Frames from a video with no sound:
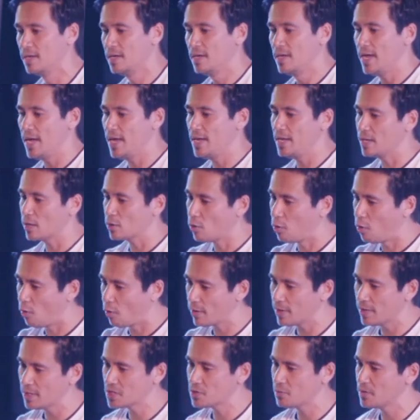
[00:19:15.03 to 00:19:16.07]
in
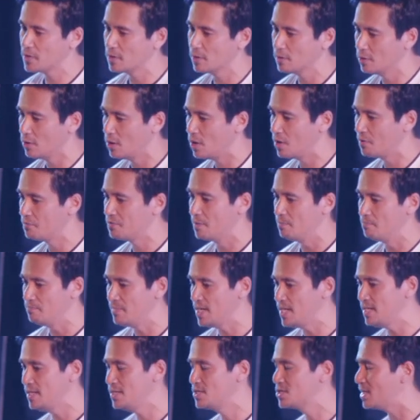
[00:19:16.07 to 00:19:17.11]
accordance with the law of the
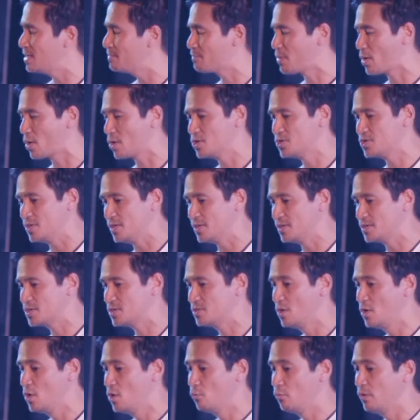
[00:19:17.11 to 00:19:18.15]
Medes and Persians,
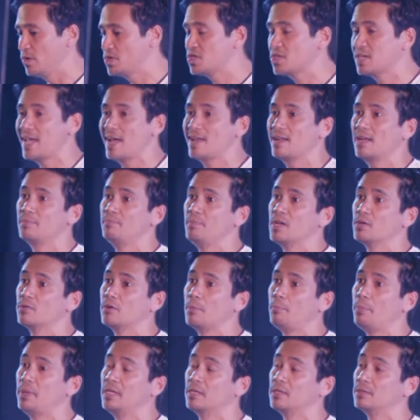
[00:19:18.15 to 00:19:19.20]
which cannot be
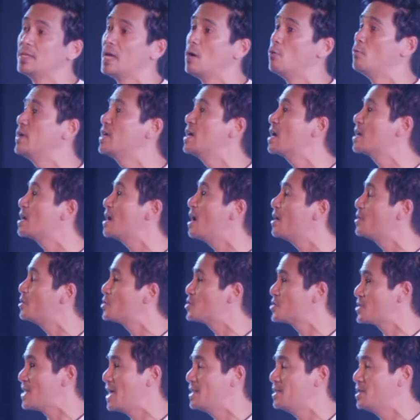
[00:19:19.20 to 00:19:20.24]
repealed. Now, we got to
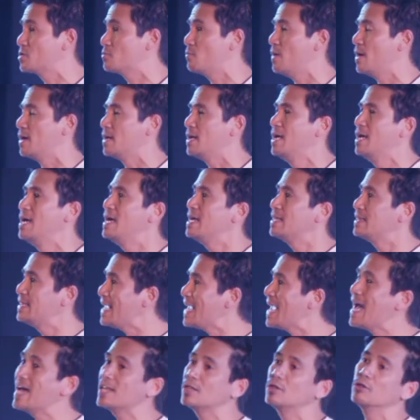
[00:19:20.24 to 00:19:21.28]
understand this one. They
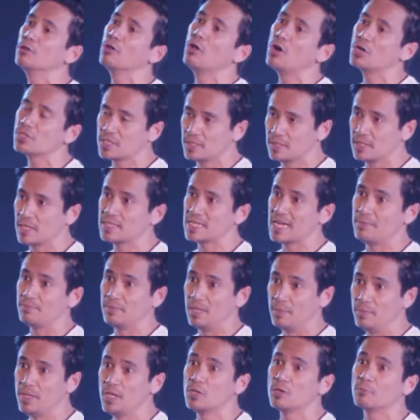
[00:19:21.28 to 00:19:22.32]
had laws at that time. The
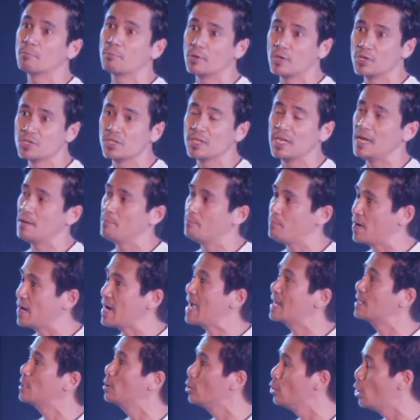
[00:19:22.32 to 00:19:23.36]
Medo-Persian Empire
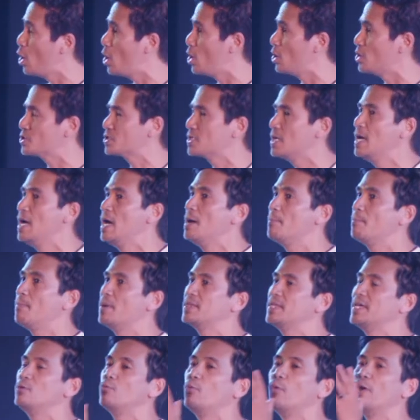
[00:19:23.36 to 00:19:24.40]
had laws. But
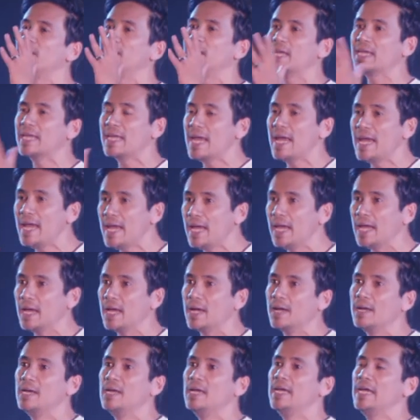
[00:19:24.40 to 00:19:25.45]
then when the
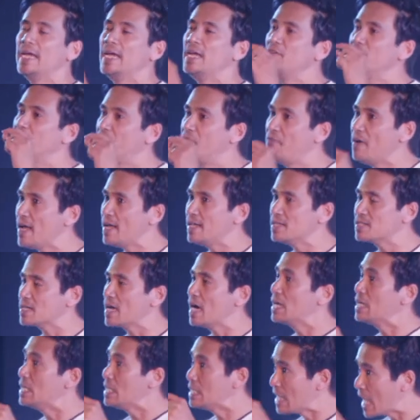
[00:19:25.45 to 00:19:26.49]
king invents
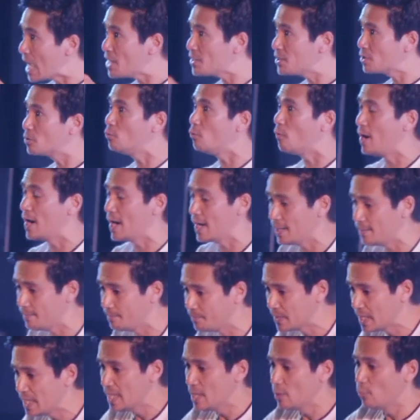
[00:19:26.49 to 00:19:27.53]
another one,
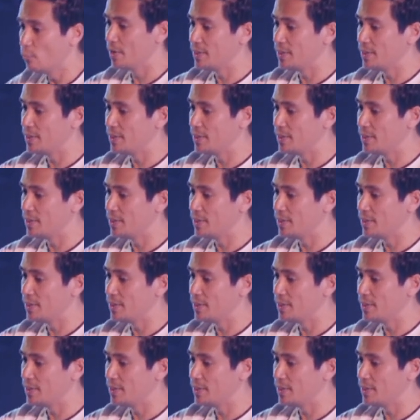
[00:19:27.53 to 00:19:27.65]
when